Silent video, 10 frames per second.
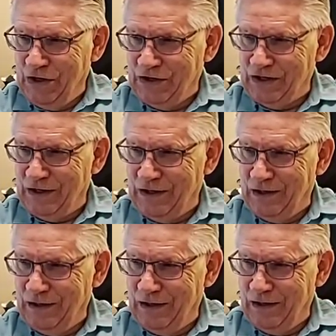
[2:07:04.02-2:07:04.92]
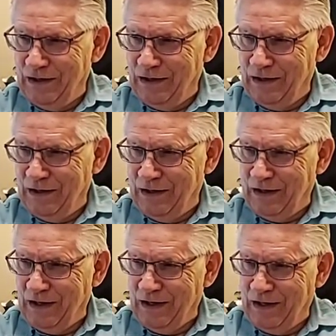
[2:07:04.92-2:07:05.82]
See? Mm-hmm.
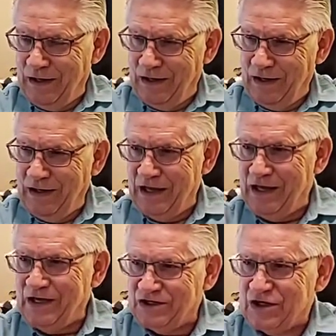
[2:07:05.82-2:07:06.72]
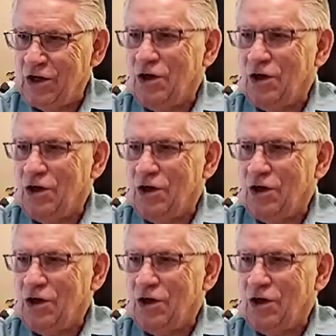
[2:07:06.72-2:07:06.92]
He is